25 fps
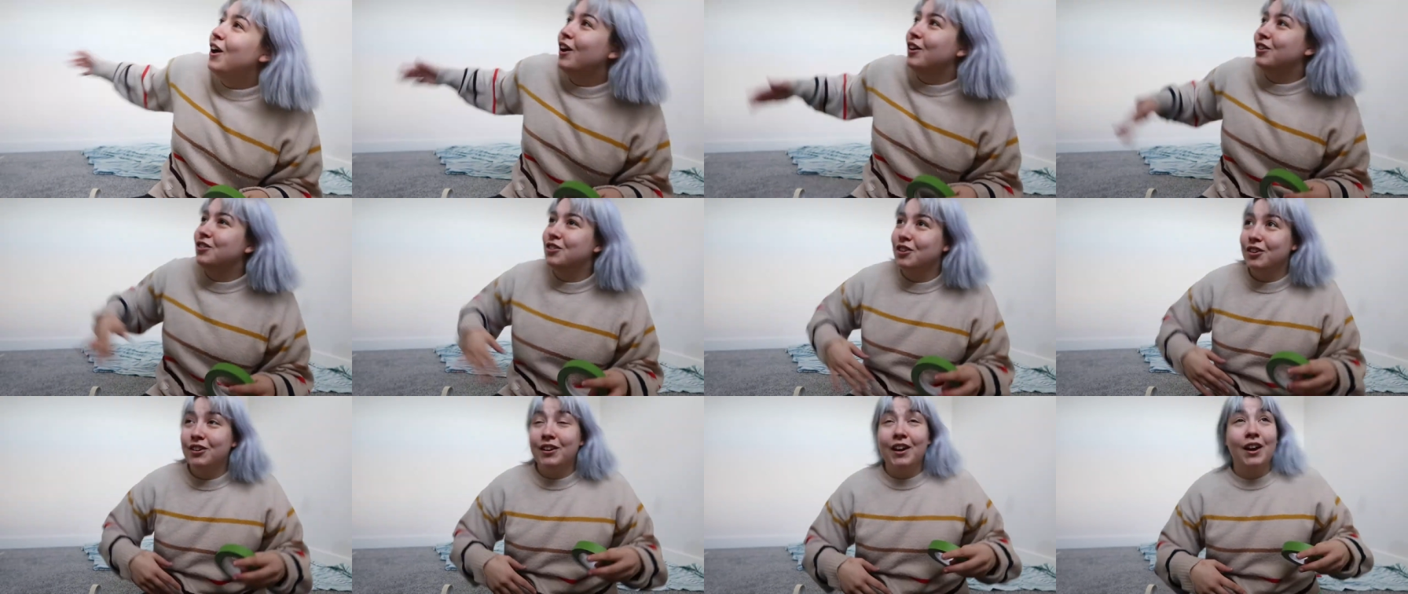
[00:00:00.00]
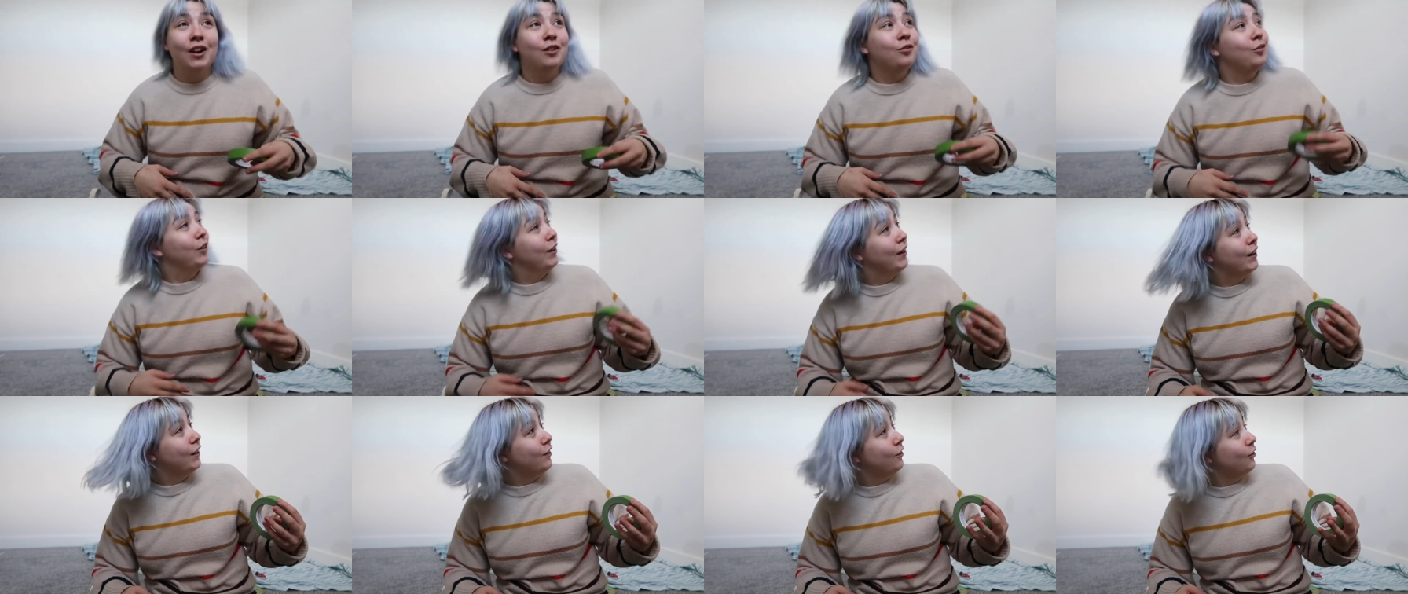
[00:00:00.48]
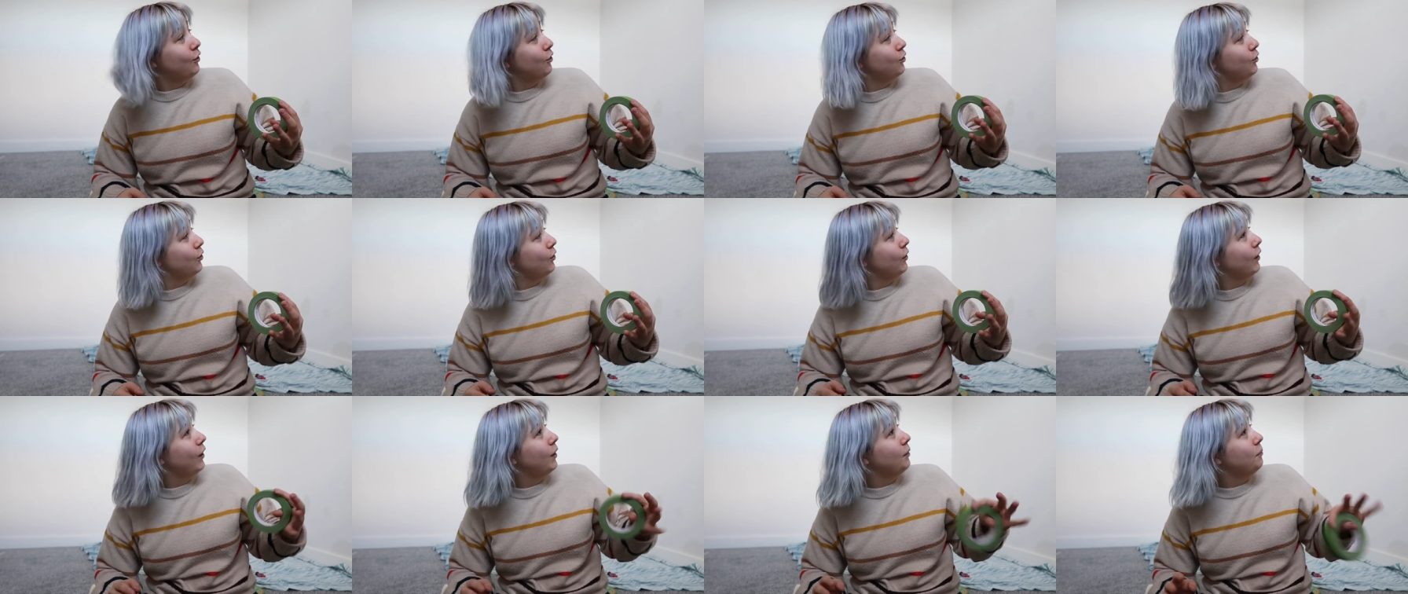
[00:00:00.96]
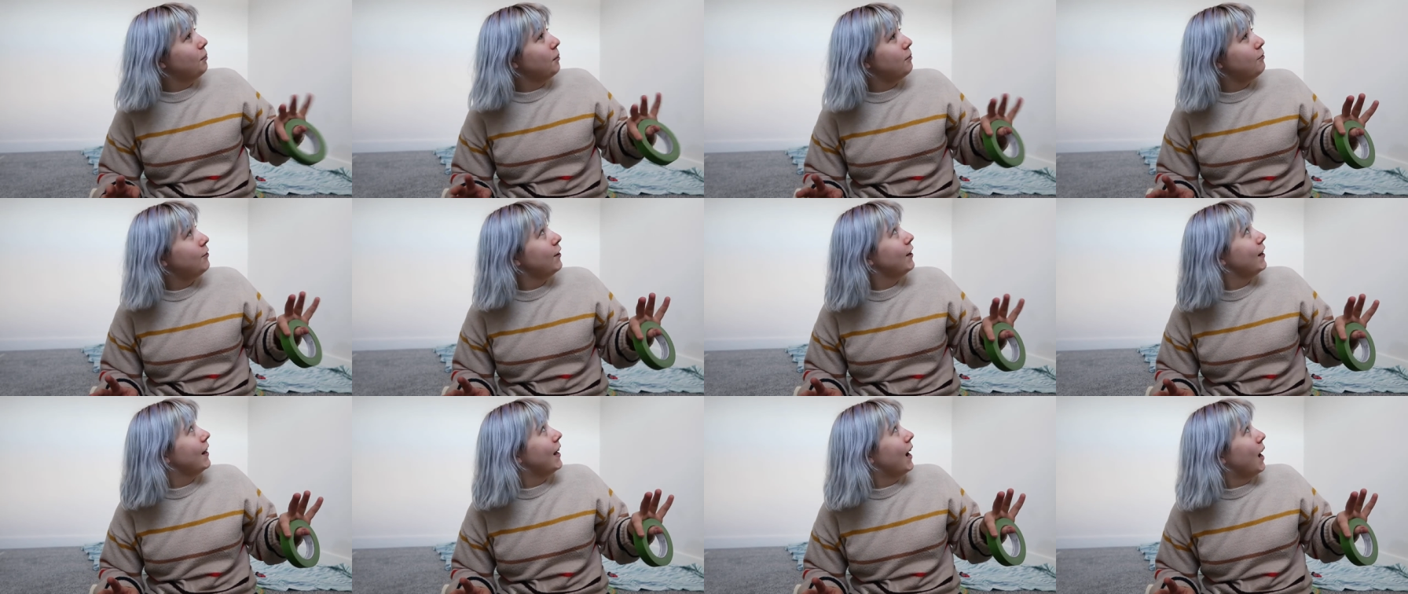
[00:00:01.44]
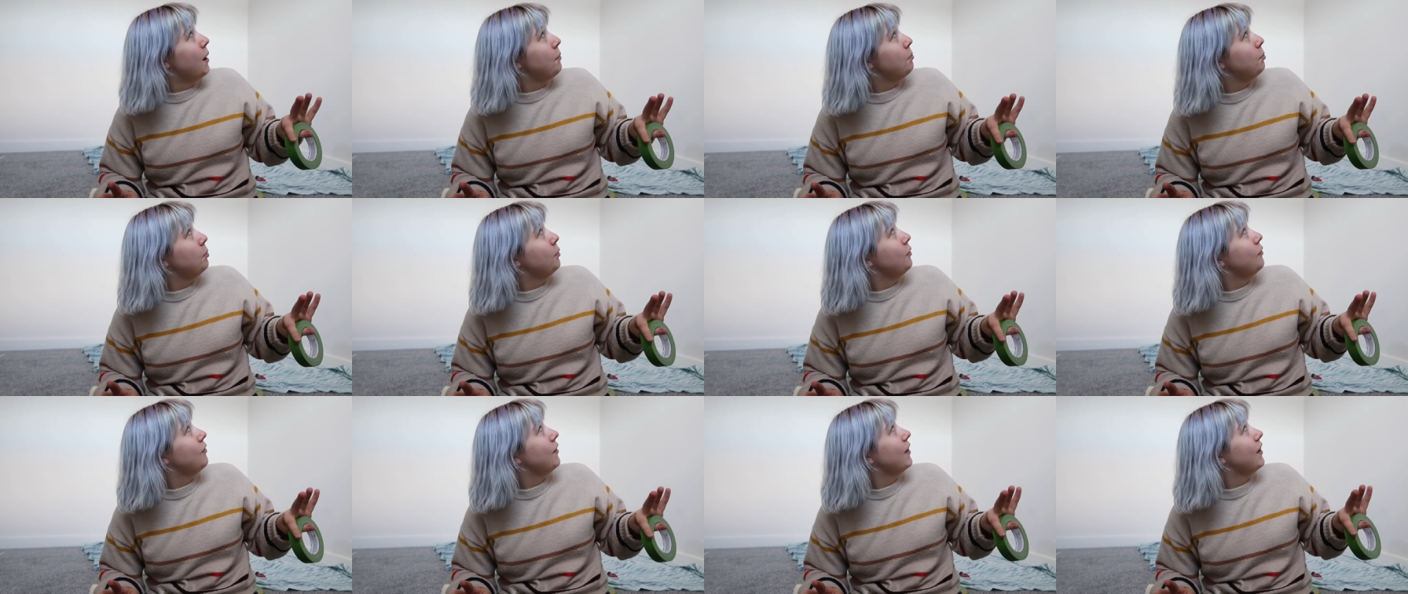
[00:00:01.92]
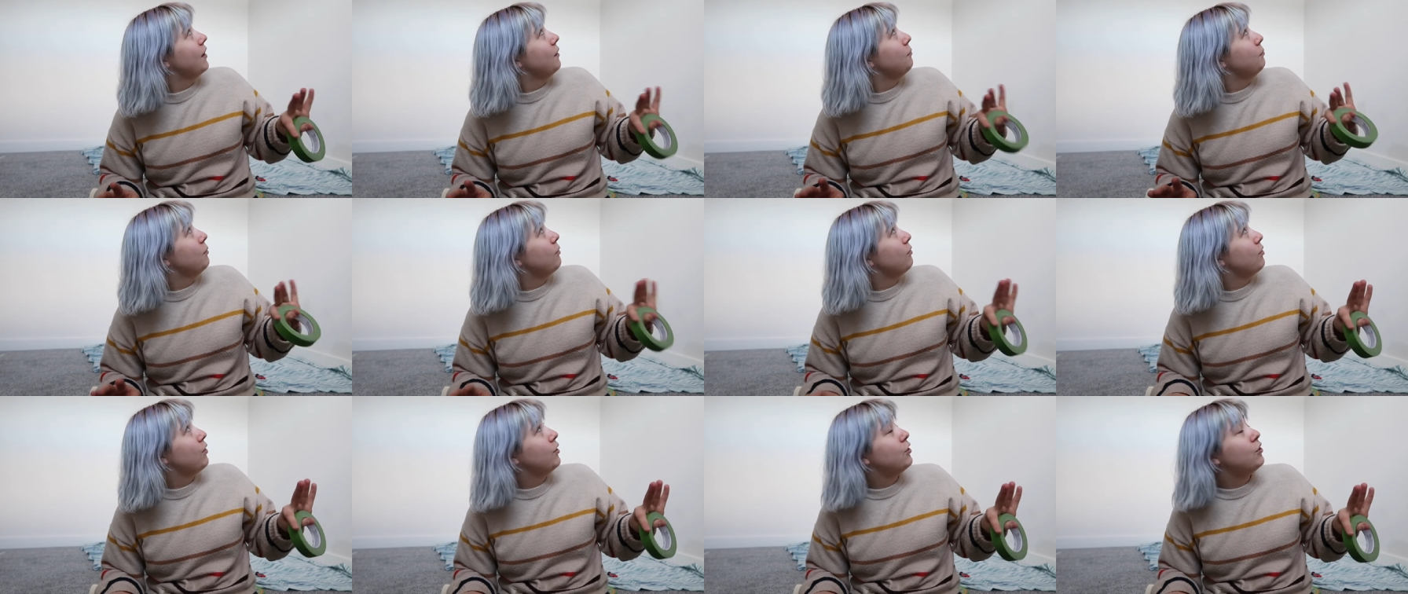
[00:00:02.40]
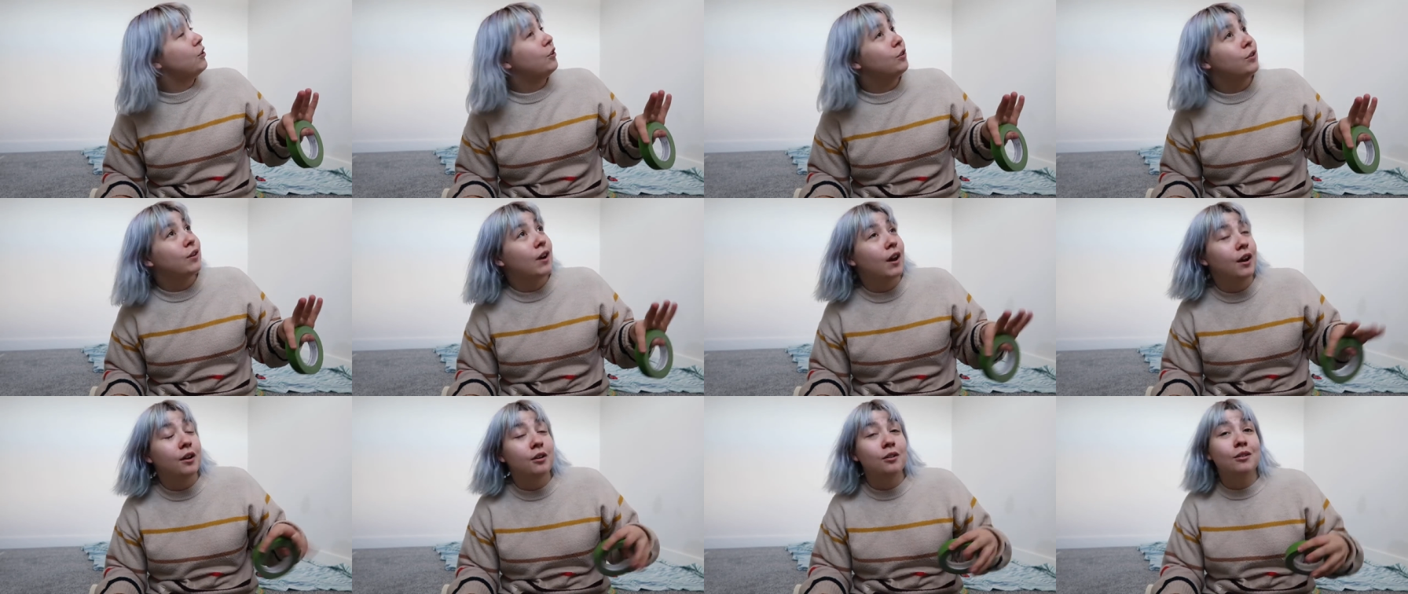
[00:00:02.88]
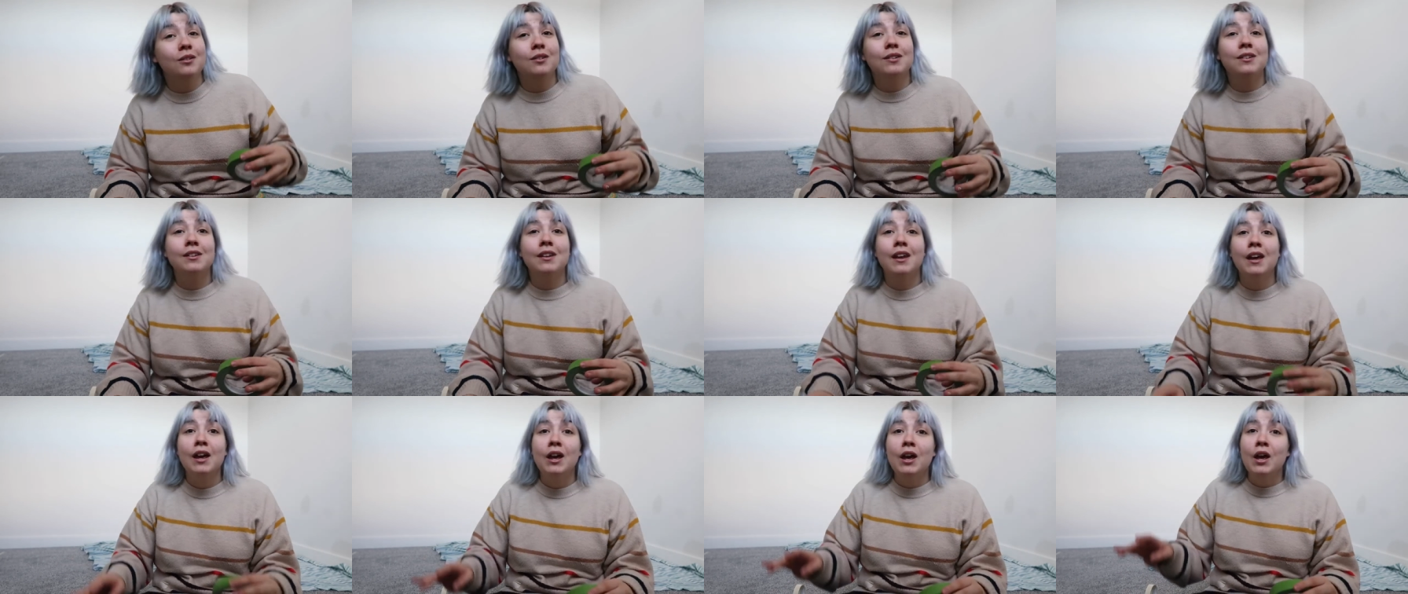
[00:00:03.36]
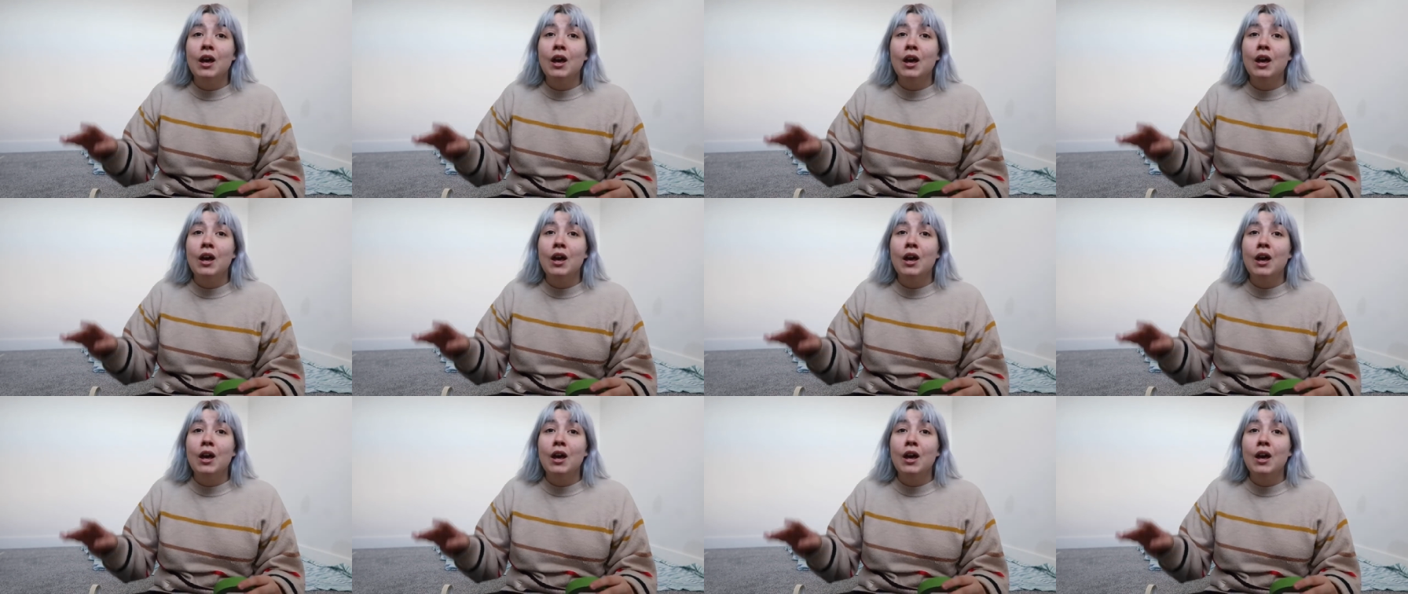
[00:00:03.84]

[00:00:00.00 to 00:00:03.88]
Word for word: has turned out a really nice colour. We're really happy with it and with the two coats.